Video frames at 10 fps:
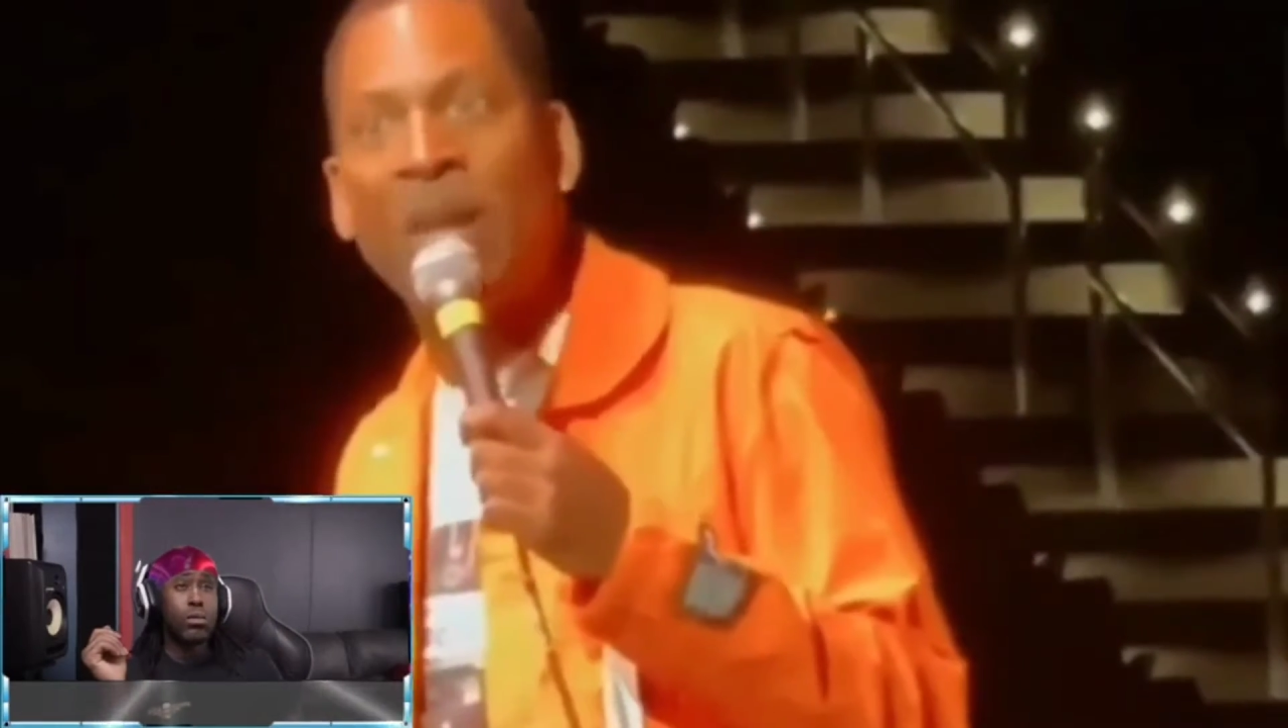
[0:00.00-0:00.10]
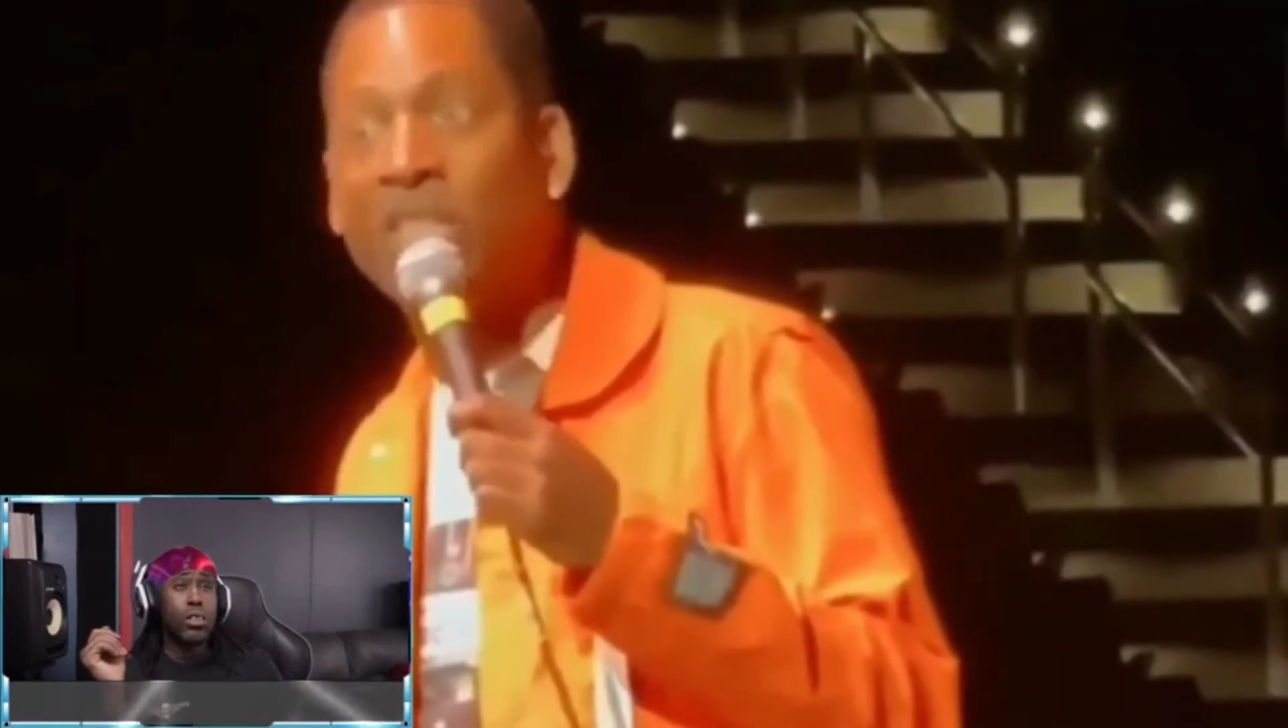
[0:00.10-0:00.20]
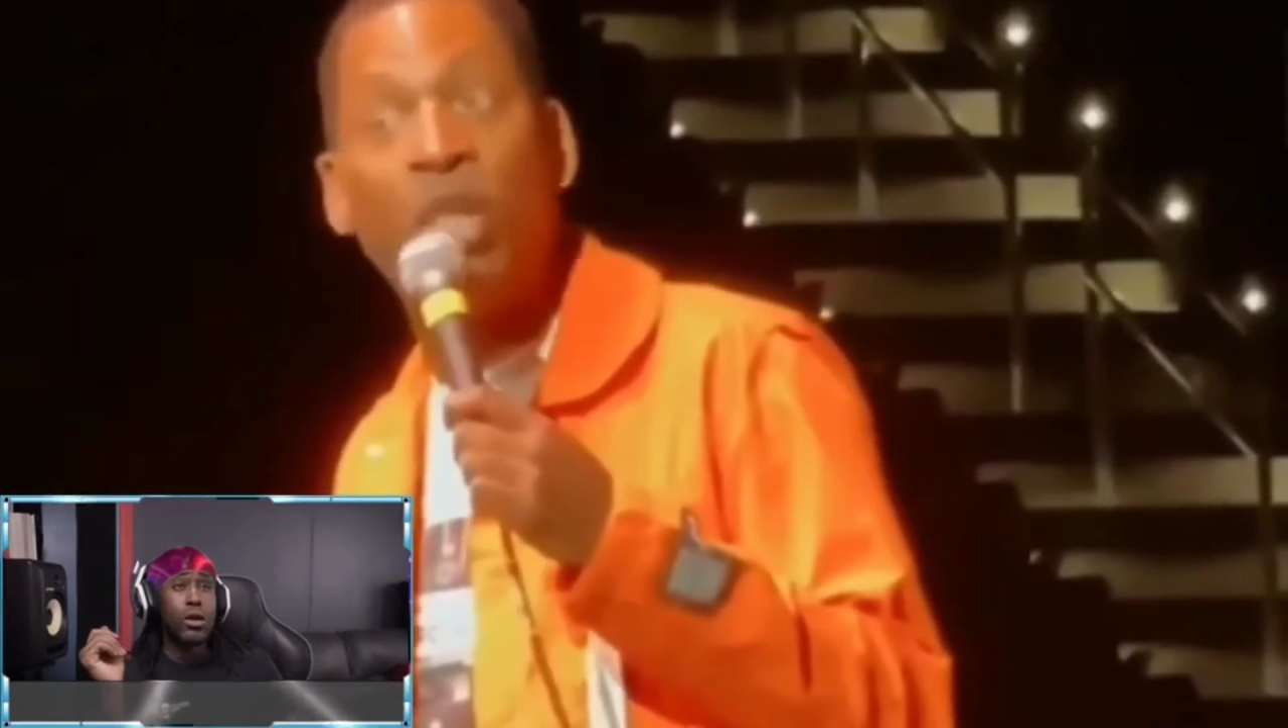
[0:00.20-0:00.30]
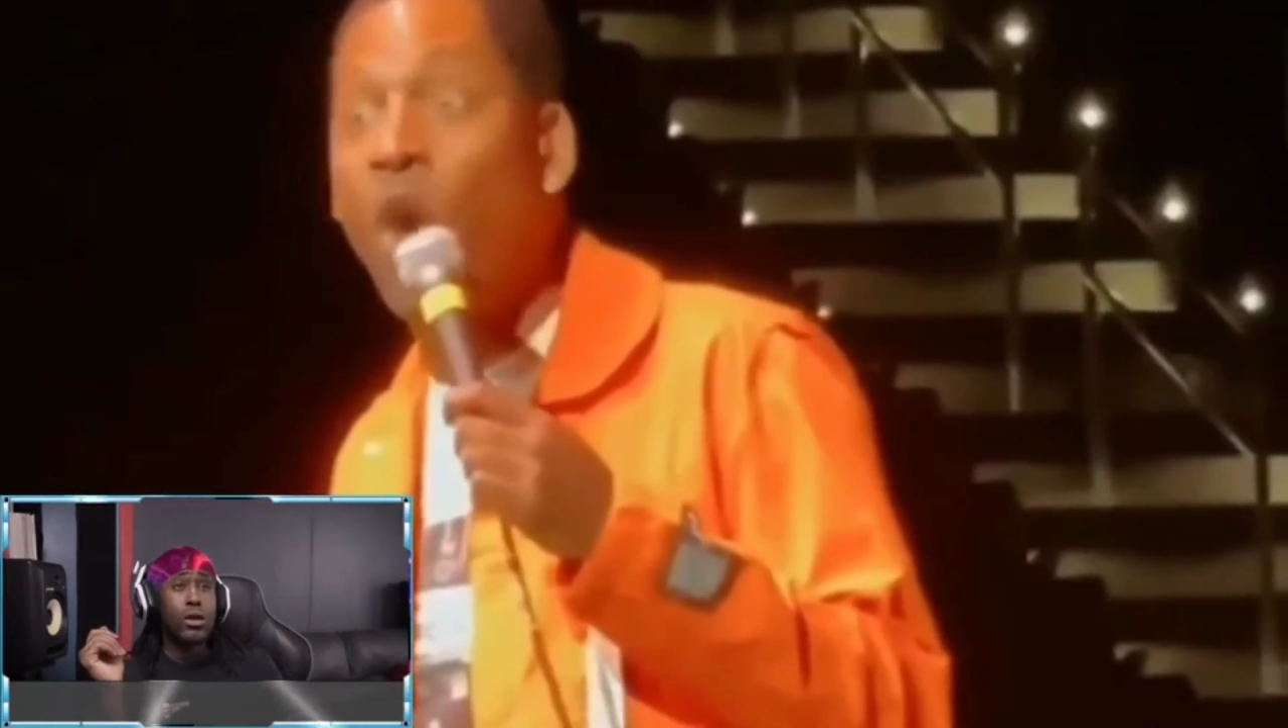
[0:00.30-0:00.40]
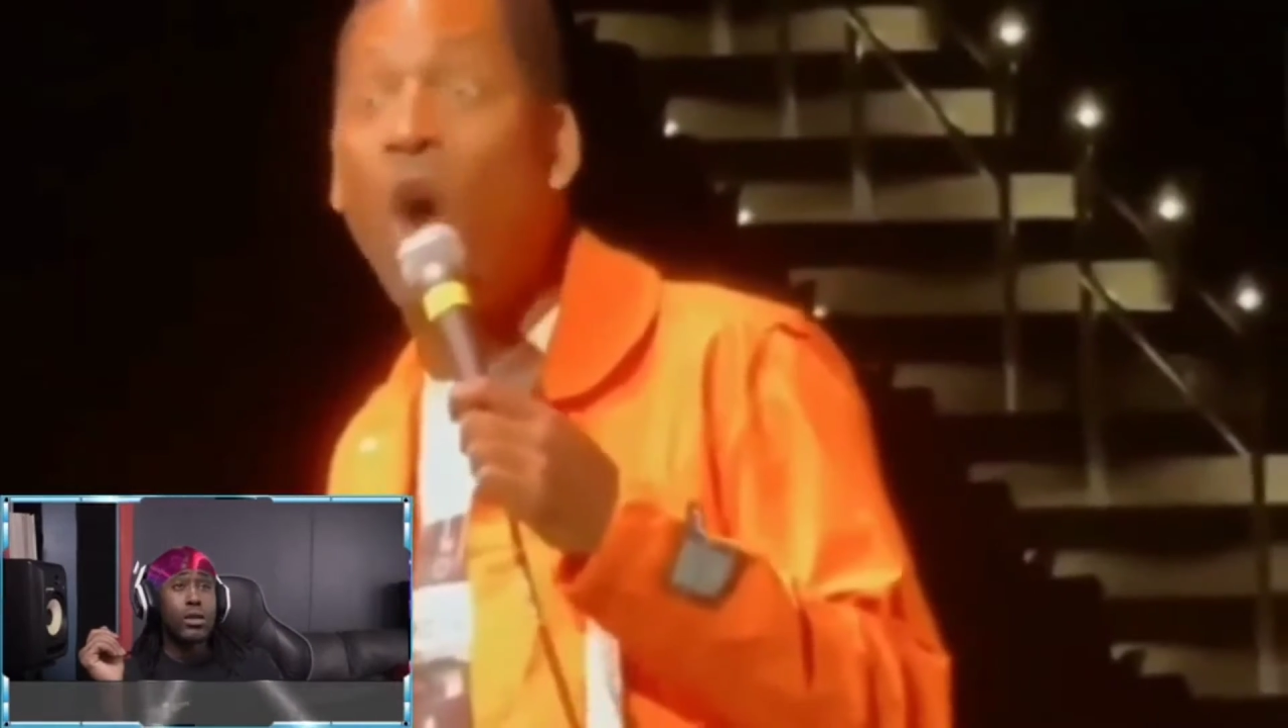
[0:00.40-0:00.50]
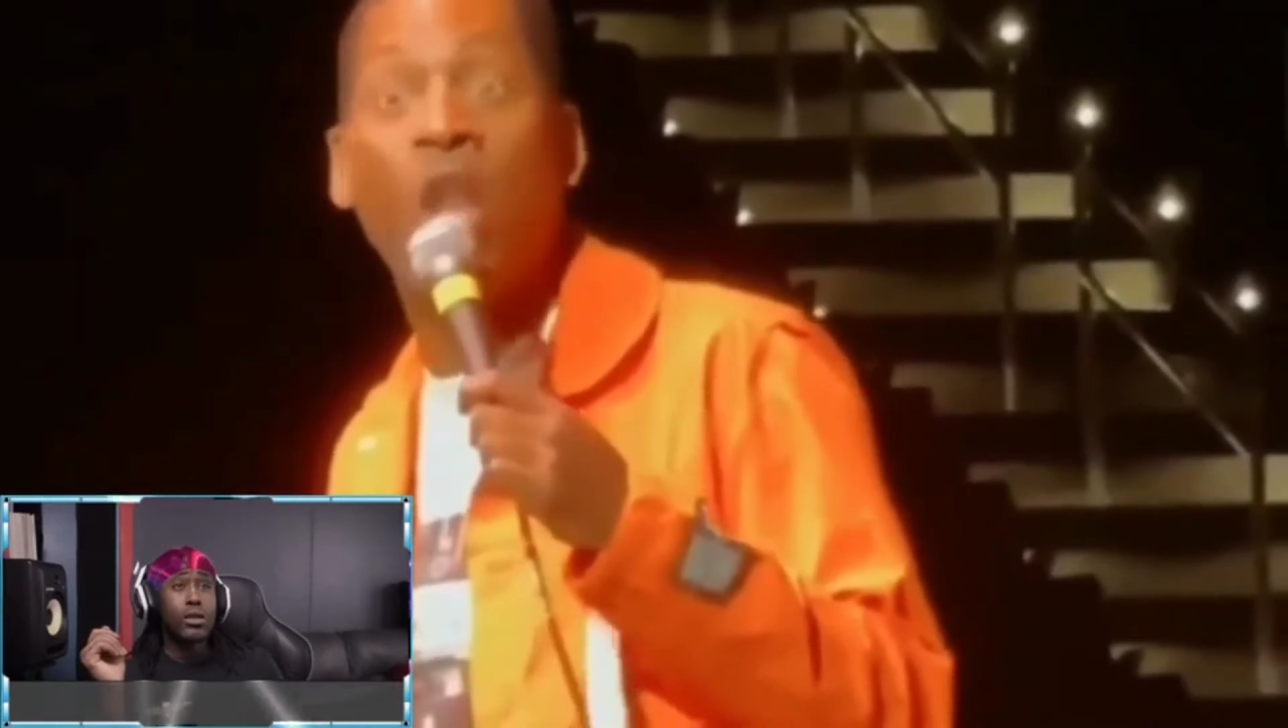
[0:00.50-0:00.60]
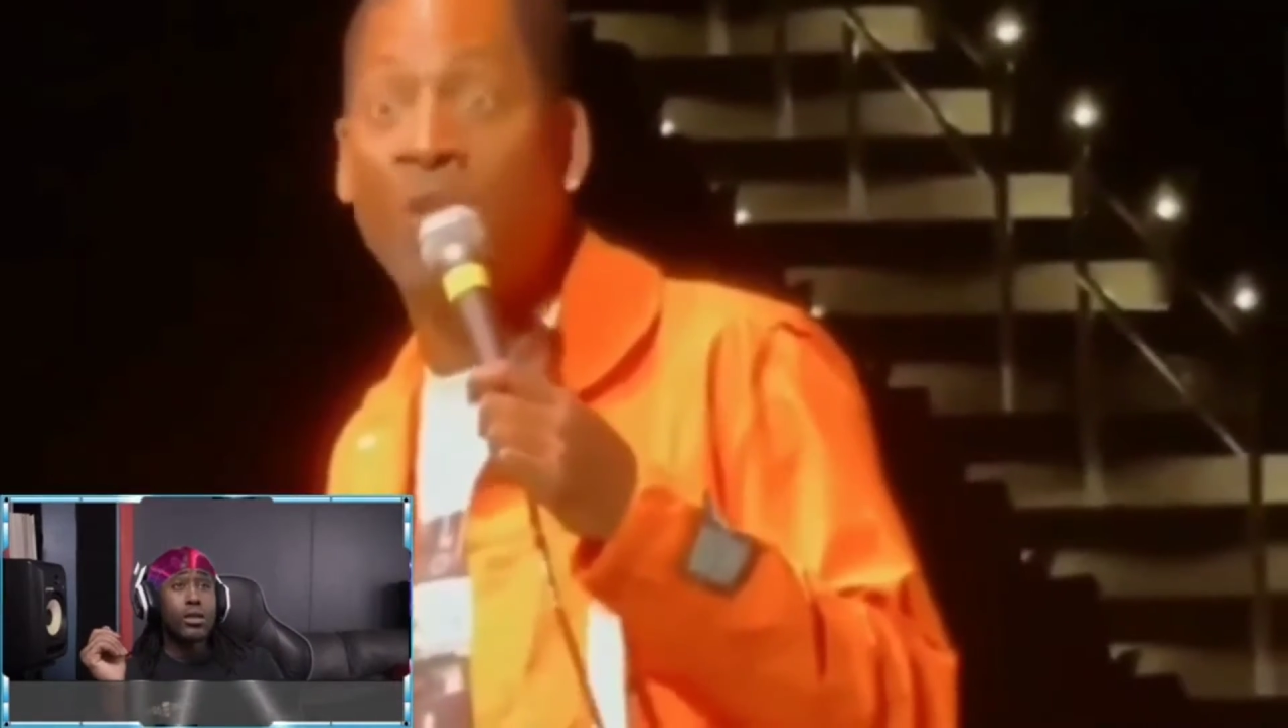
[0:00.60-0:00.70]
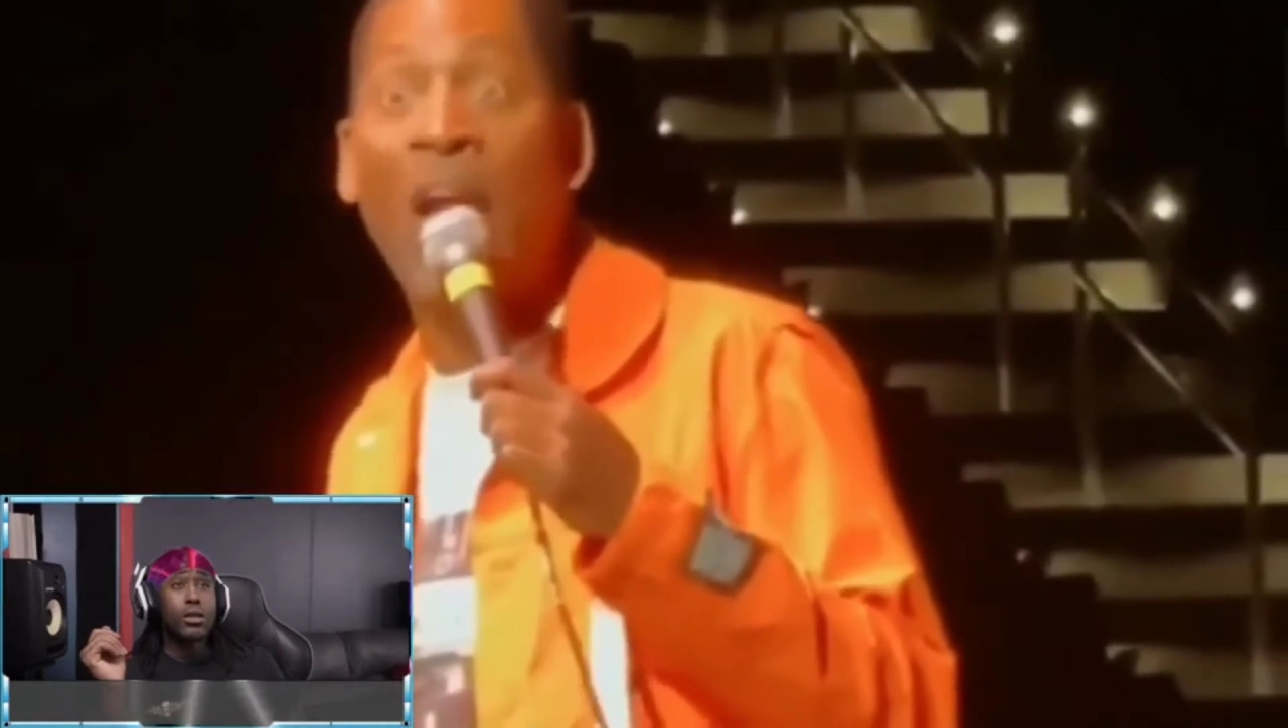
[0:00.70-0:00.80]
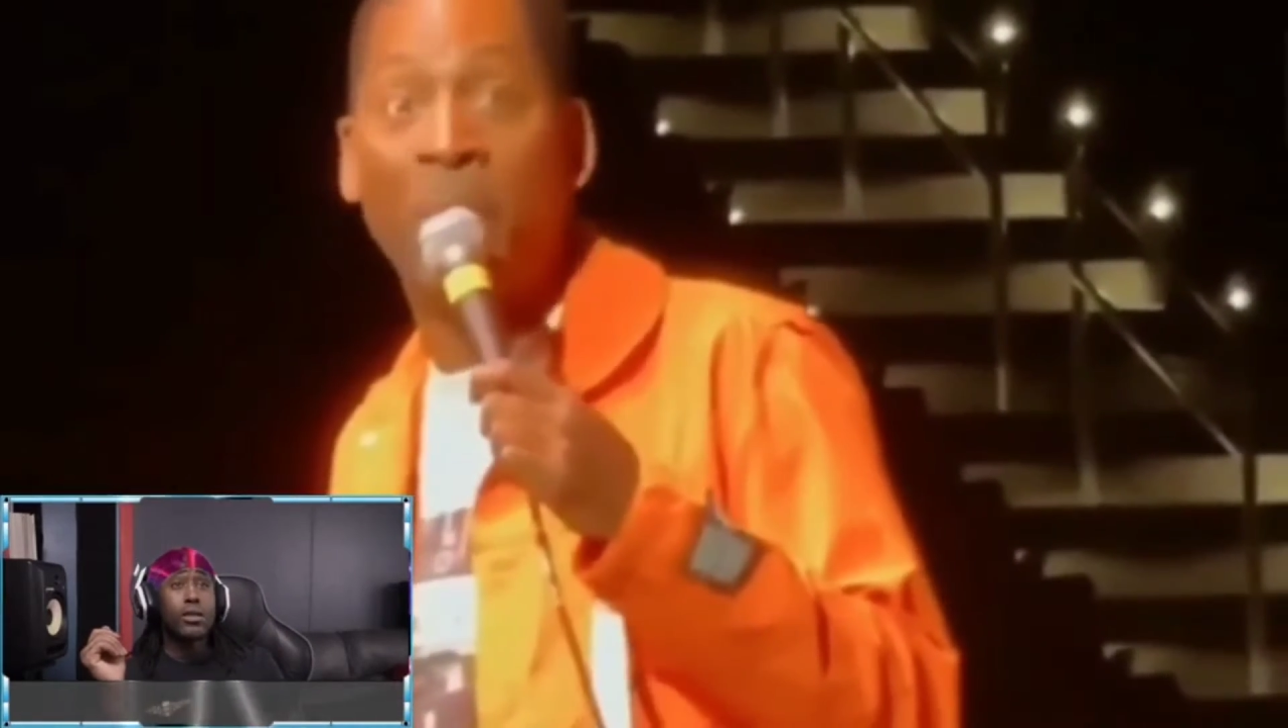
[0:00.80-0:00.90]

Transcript: You about to see all the